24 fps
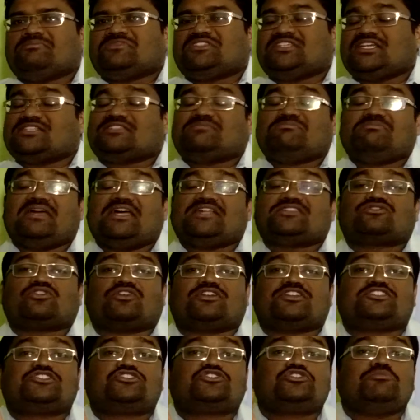just based
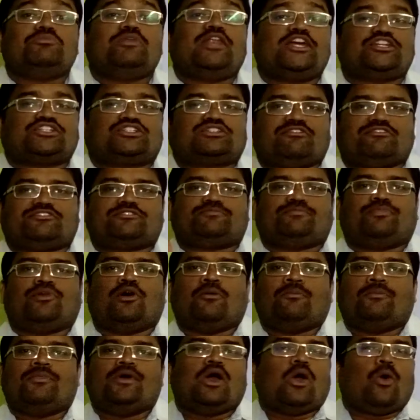on stimulation of
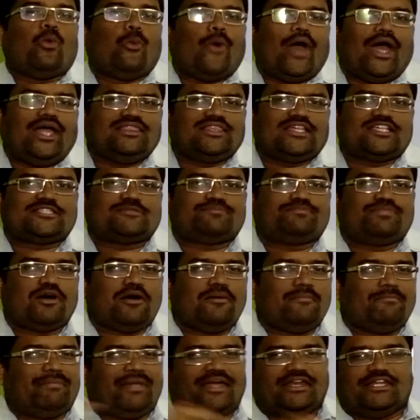sperm, when the
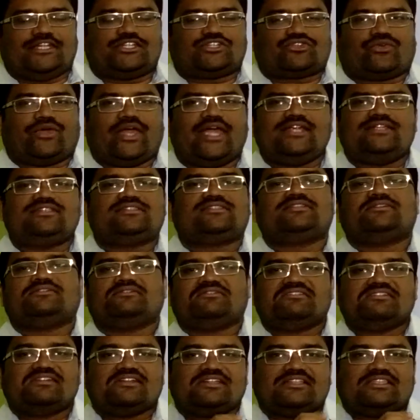sperm penetrates,
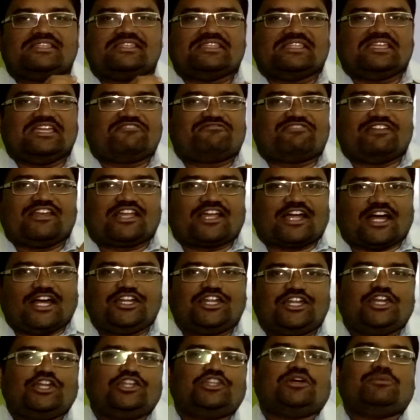it will
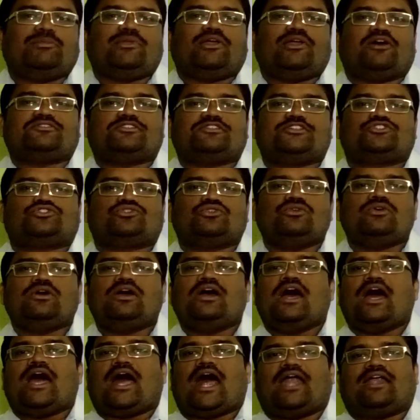continue the meiosis 2
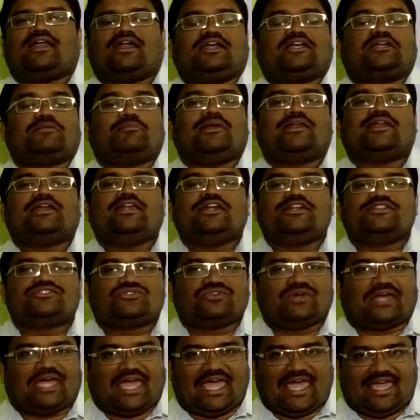and ultimately leads
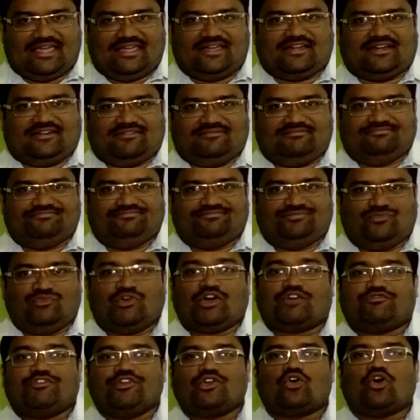to egg,
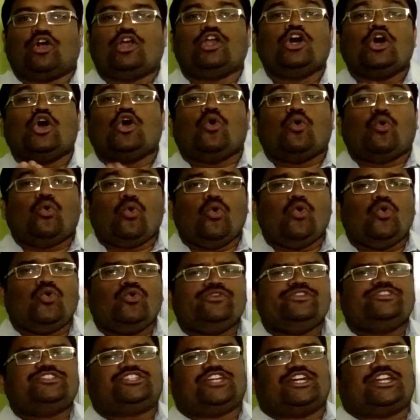what we call
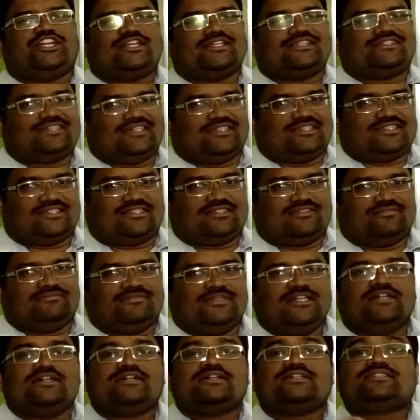oogenesis.
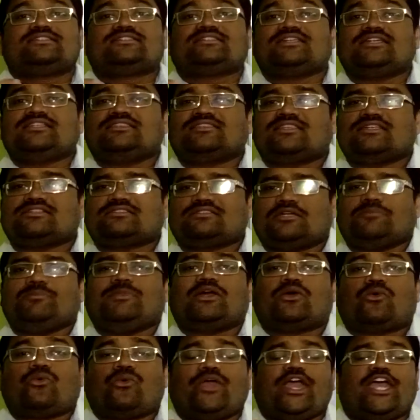
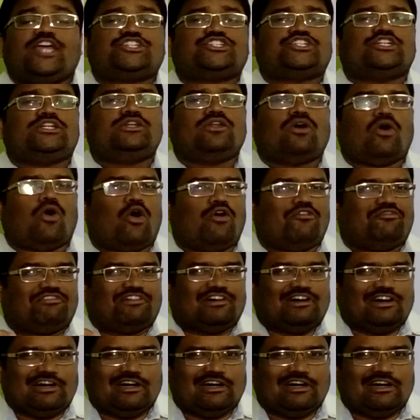Synthesis, creation of